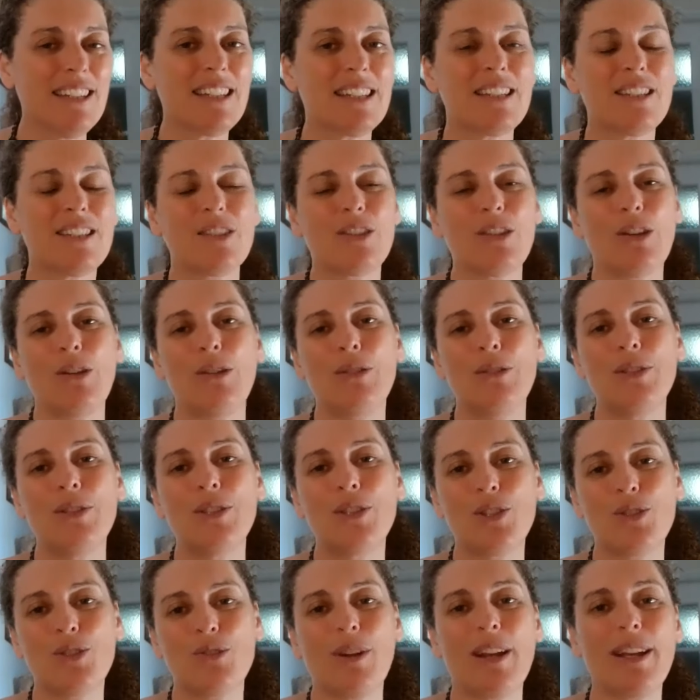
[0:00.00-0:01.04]
So, the
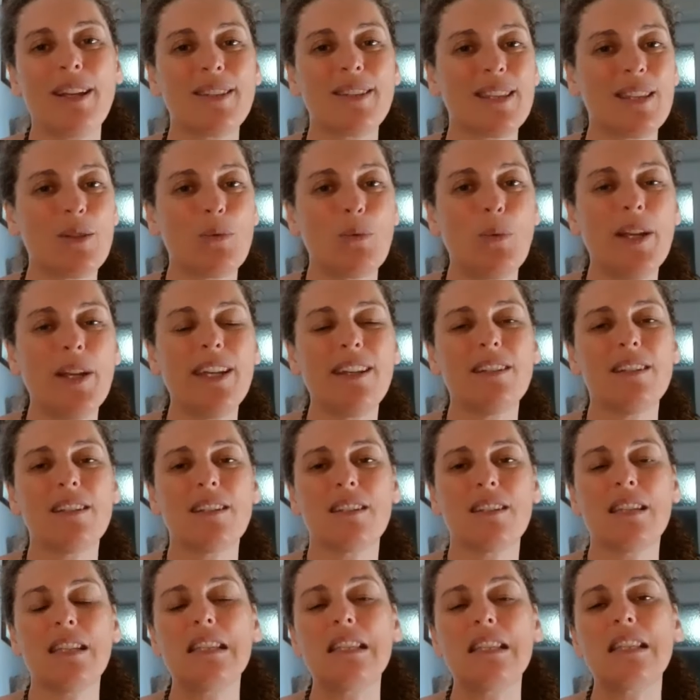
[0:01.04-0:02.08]
strengths and the
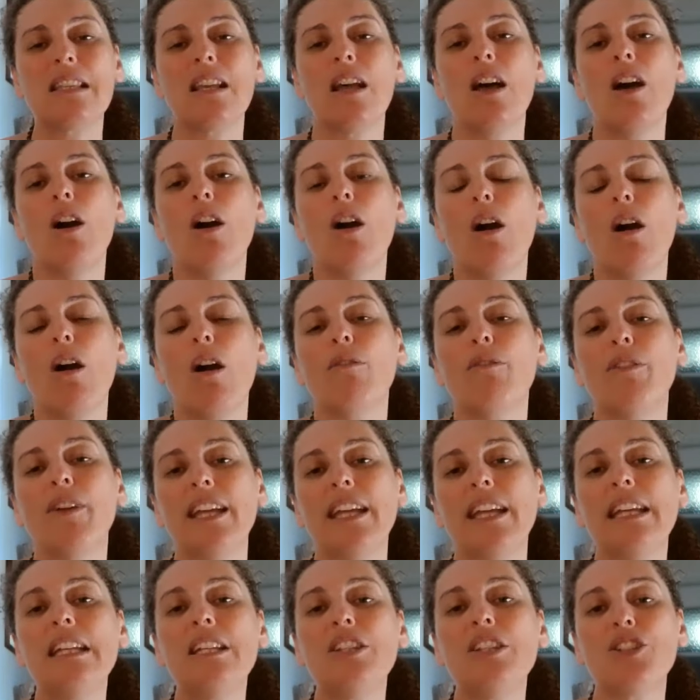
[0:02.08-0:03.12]
weaknesses of
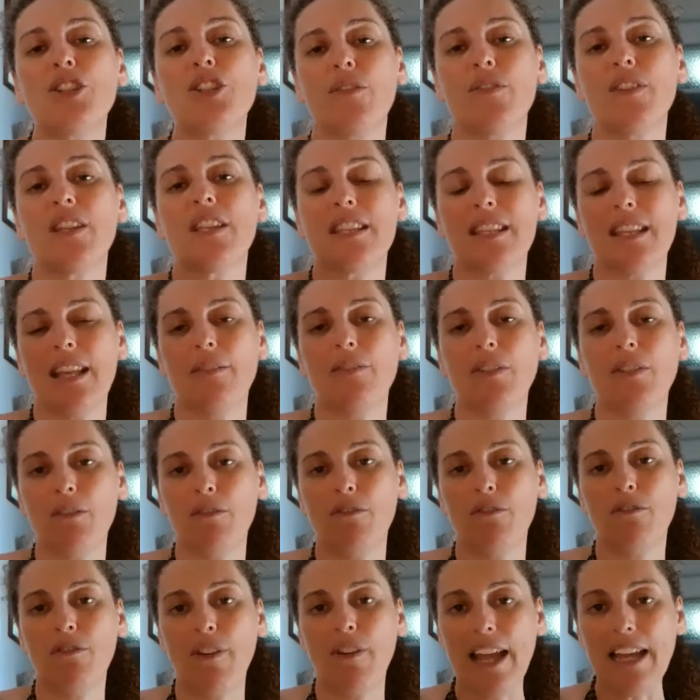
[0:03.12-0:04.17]
each of the seven
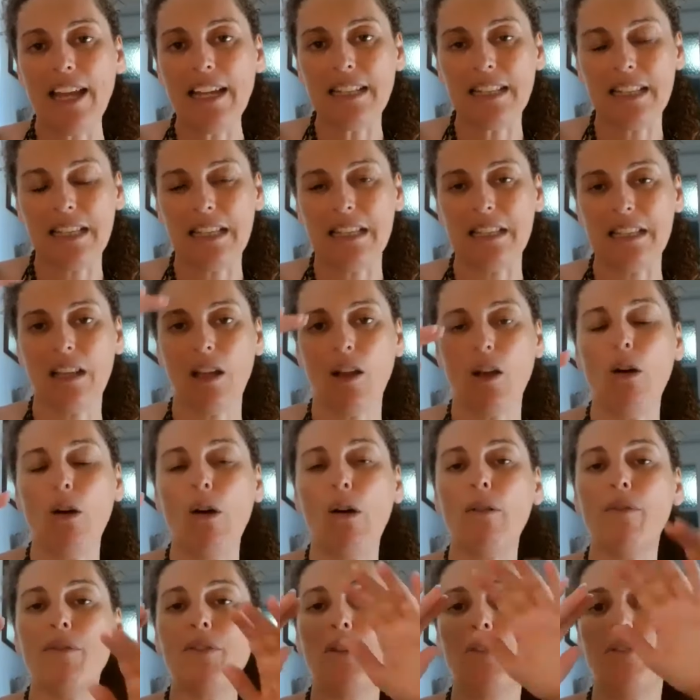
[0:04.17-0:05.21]
faces
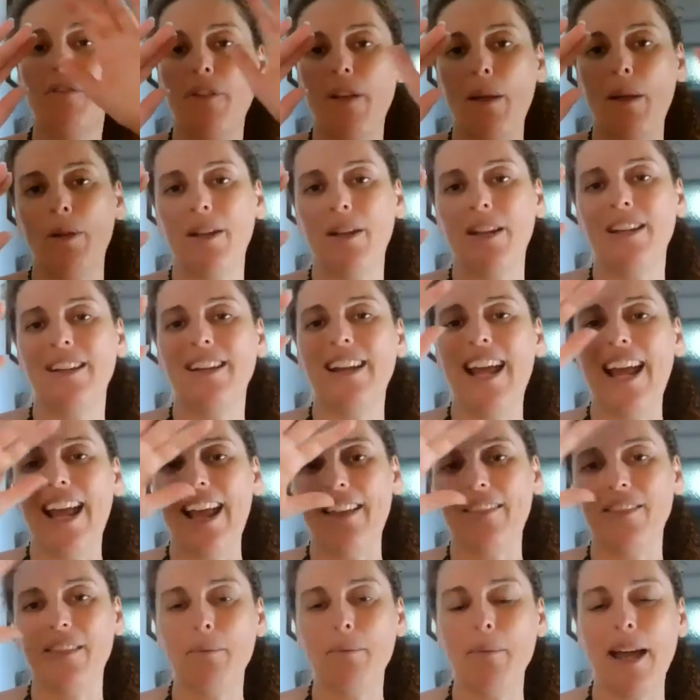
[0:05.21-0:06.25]
of the feminine
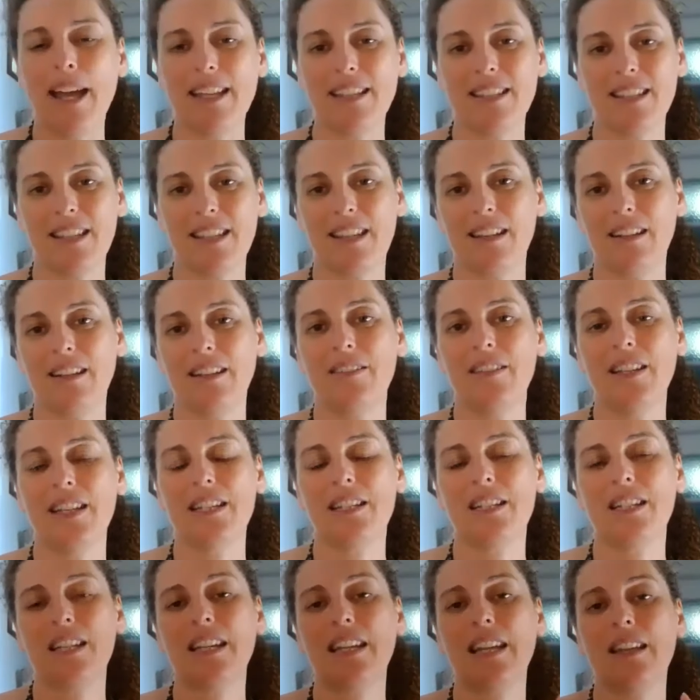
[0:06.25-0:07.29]
and the masculine
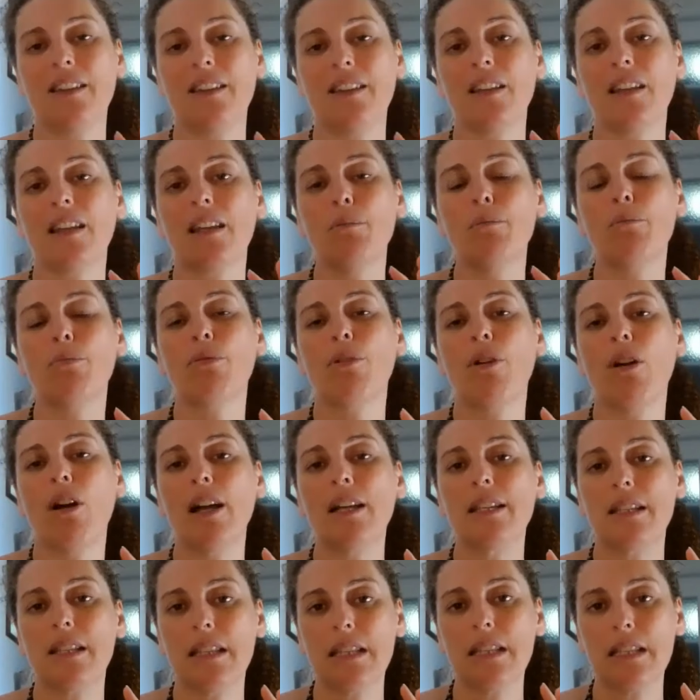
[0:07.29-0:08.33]
that together
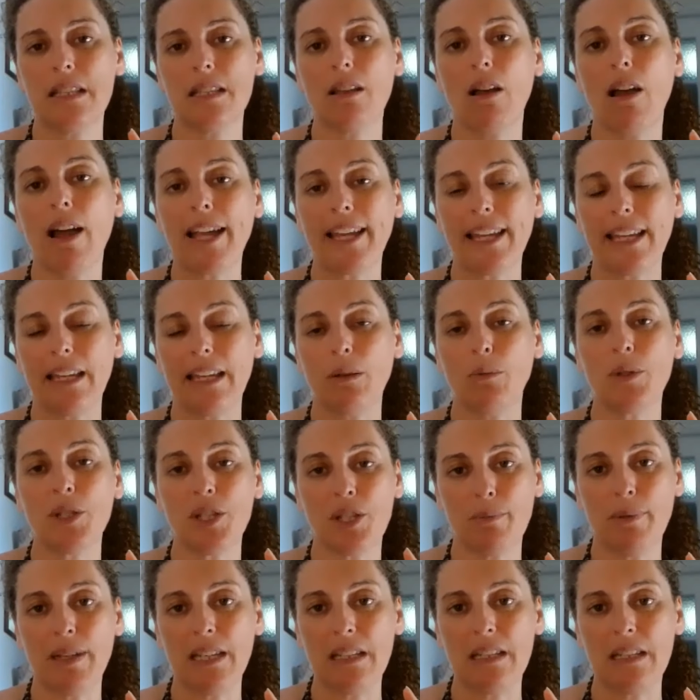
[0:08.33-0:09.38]
comprise the psyche,
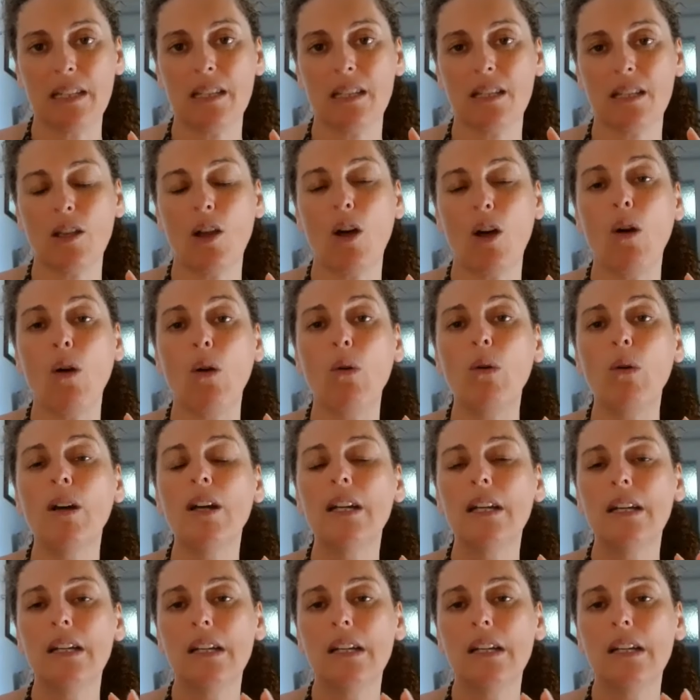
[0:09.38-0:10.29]
which means soul.